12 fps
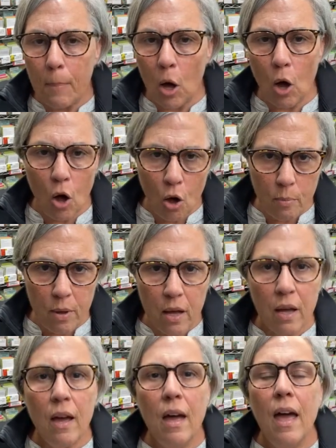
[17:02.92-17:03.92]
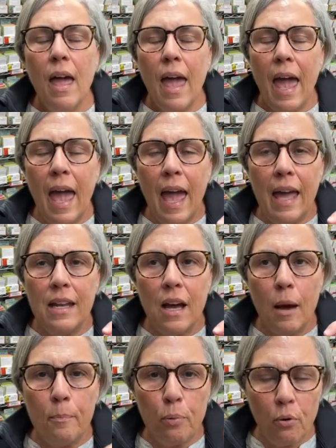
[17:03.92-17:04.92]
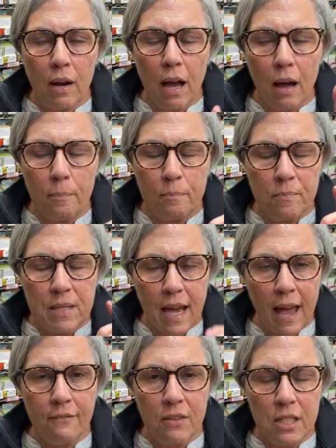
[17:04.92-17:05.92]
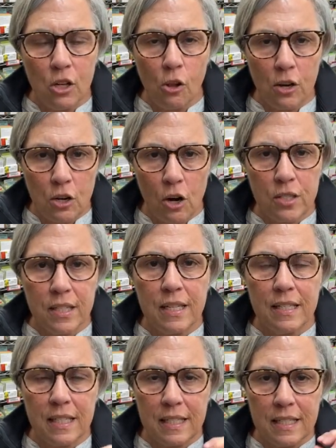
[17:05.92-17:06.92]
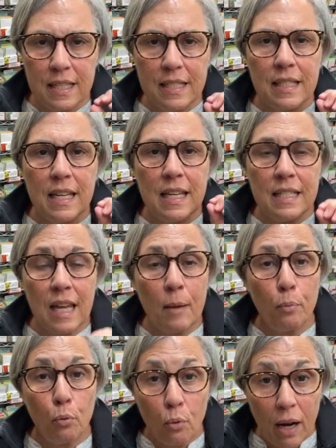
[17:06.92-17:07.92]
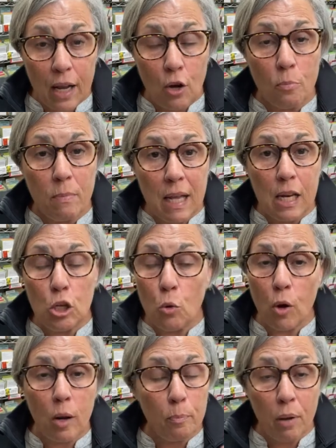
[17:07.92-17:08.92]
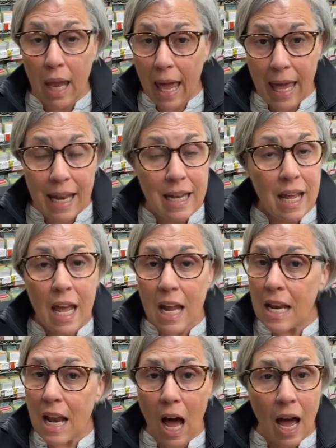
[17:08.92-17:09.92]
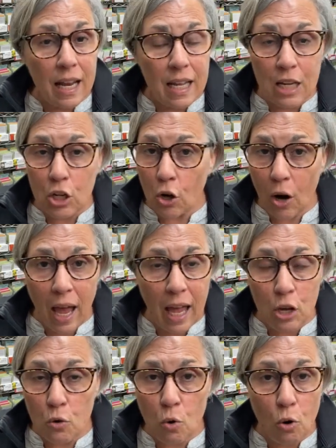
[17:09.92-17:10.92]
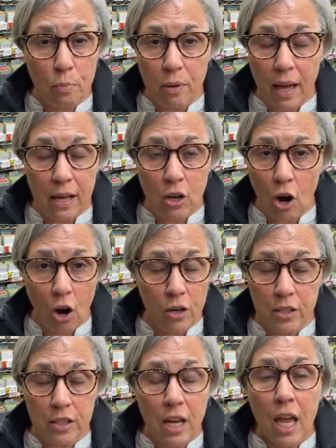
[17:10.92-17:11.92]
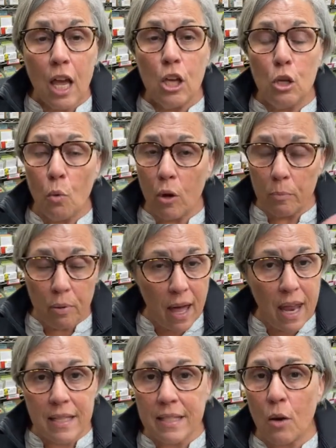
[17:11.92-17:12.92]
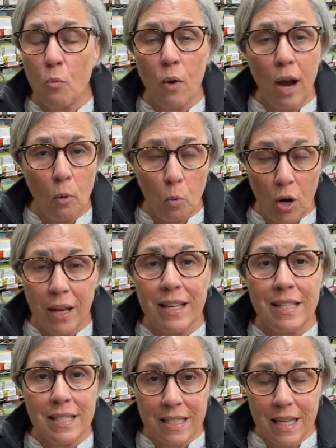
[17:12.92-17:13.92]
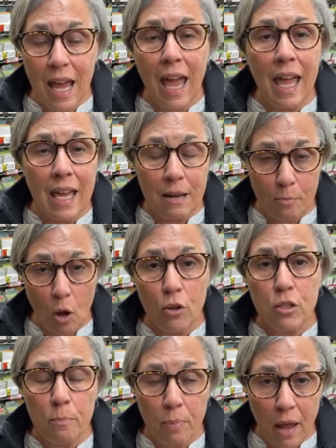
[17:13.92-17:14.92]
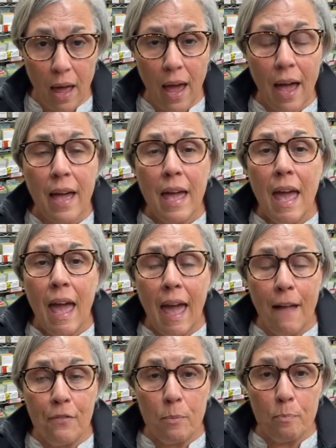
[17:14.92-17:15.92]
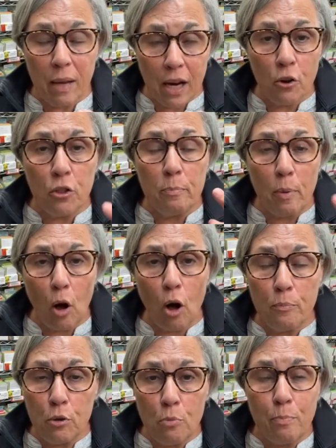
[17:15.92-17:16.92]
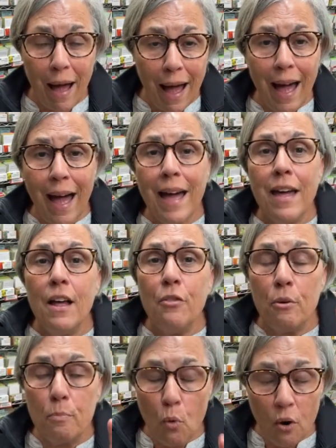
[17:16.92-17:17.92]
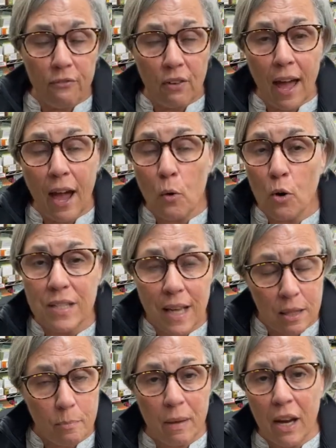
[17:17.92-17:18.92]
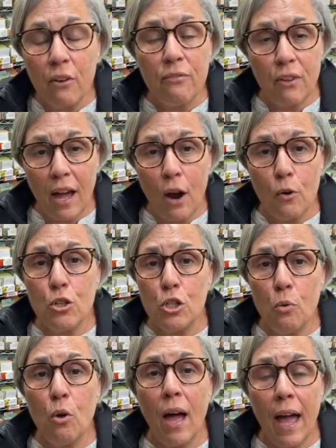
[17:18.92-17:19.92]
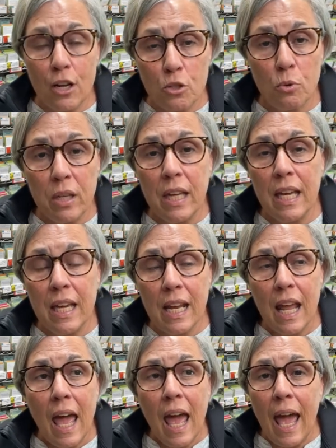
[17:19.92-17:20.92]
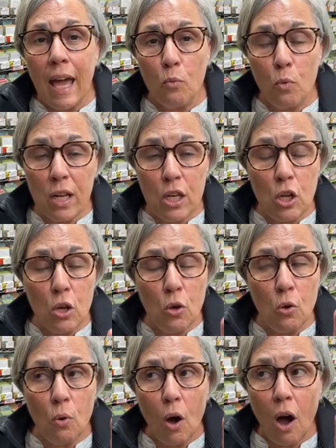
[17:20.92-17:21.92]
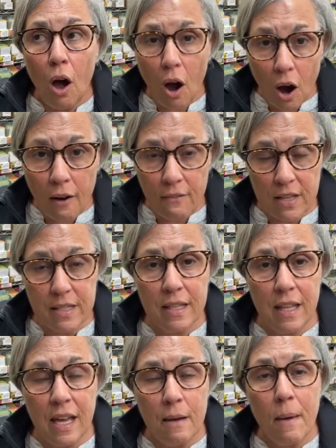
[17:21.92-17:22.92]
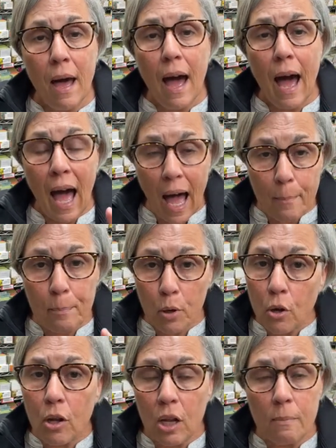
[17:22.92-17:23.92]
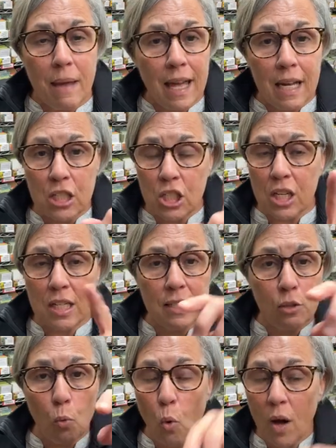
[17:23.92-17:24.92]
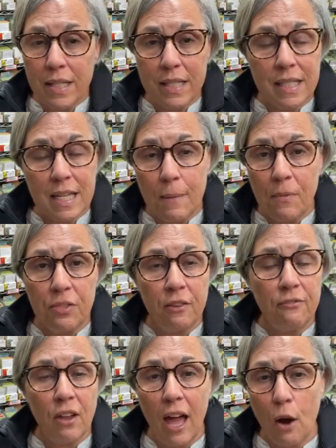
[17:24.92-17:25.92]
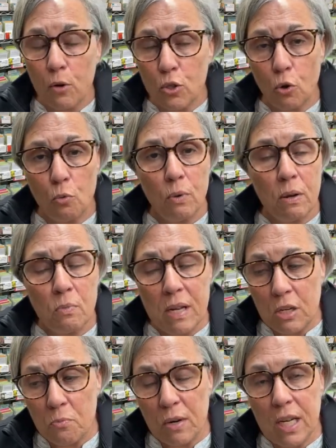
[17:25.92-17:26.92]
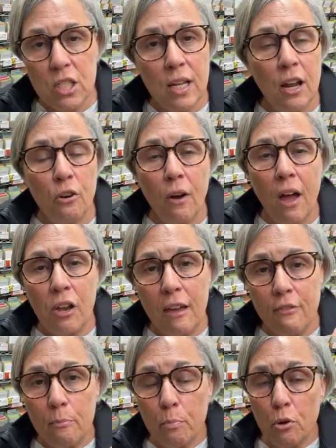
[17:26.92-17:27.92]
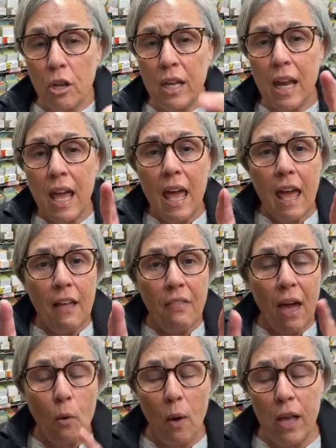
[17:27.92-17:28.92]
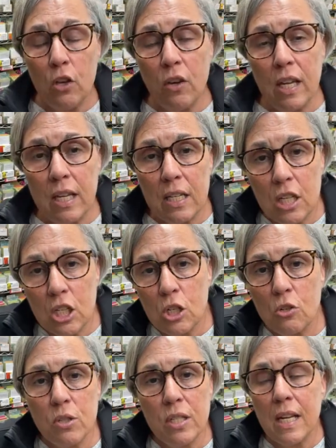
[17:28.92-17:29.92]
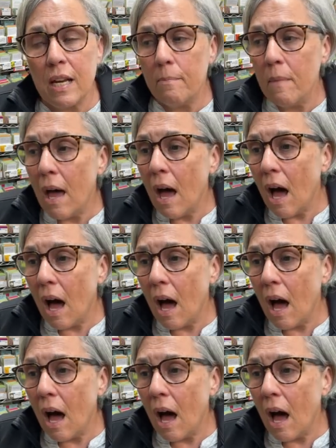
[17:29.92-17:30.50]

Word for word: bulb. And a, a daffodil or narcissus is a perennial, meaning you want to plant it not in your annual plant garden. You want to plant it somewhere where it can stay and multiply. And the bigger the bulb you buy, the more flowers and the bigger flowers you will actually get. And when you harvest them, I pull them and it's just the one stem that the flower's on. We reach down at ground level and pull it and that way you get additional stem.